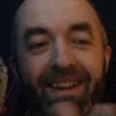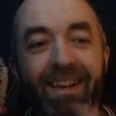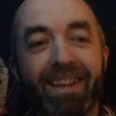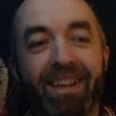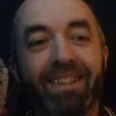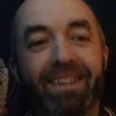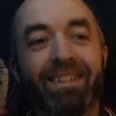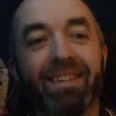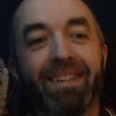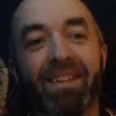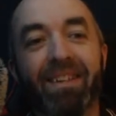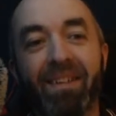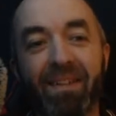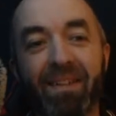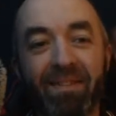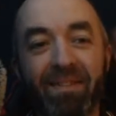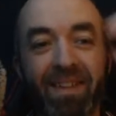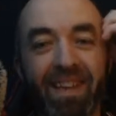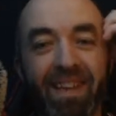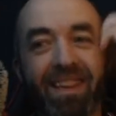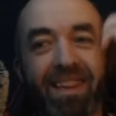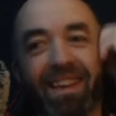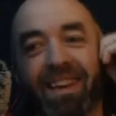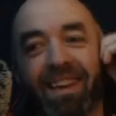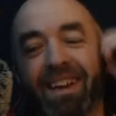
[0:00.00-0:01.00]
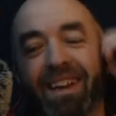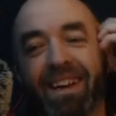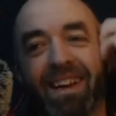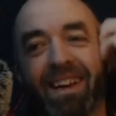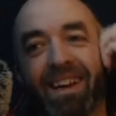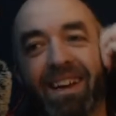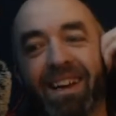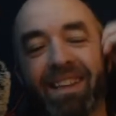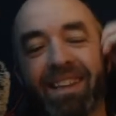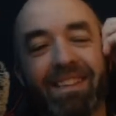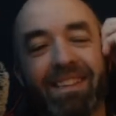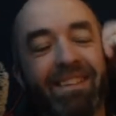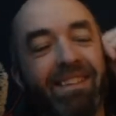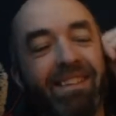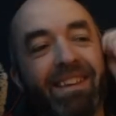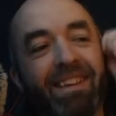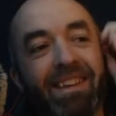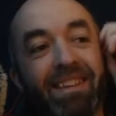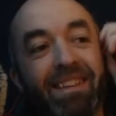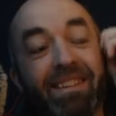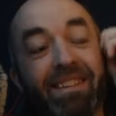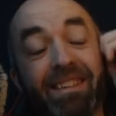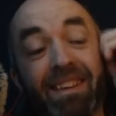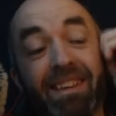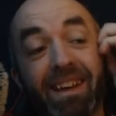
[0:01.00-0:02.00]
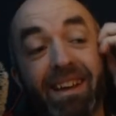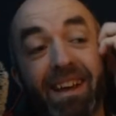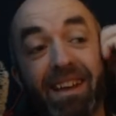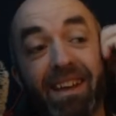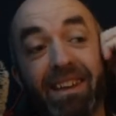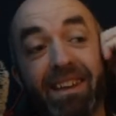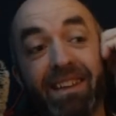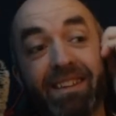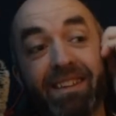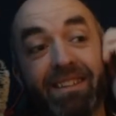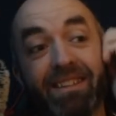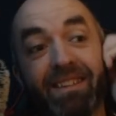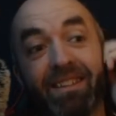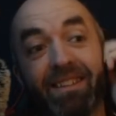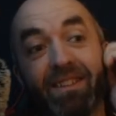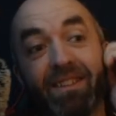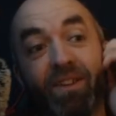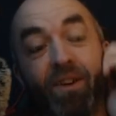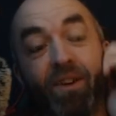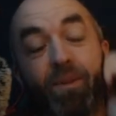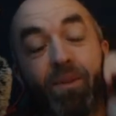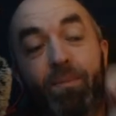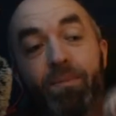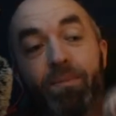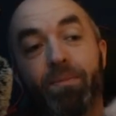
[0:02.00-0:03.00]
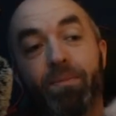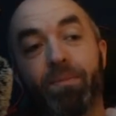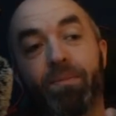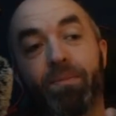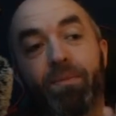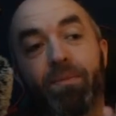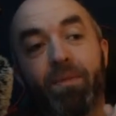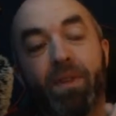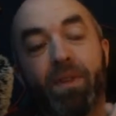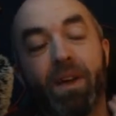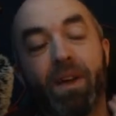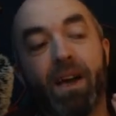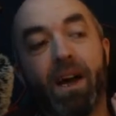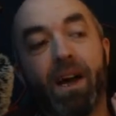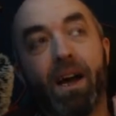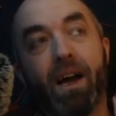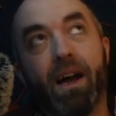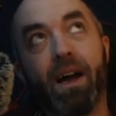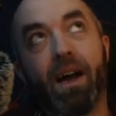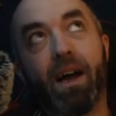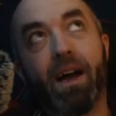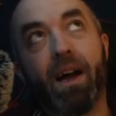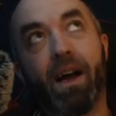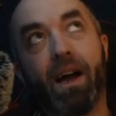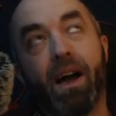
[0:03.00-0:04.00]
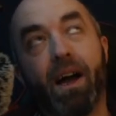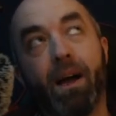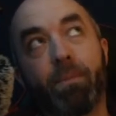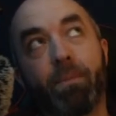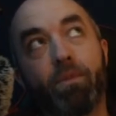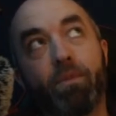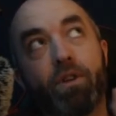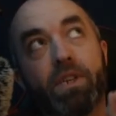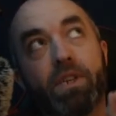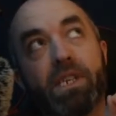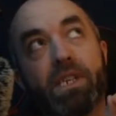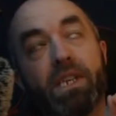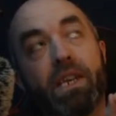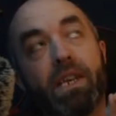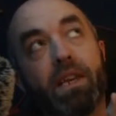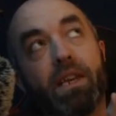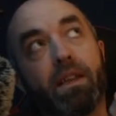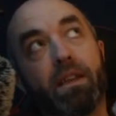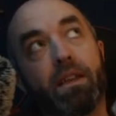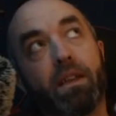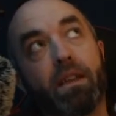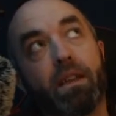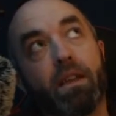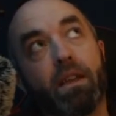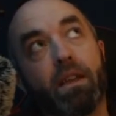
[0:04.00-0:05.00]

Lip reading: Do you know what I mean? It's not. I'm not saying.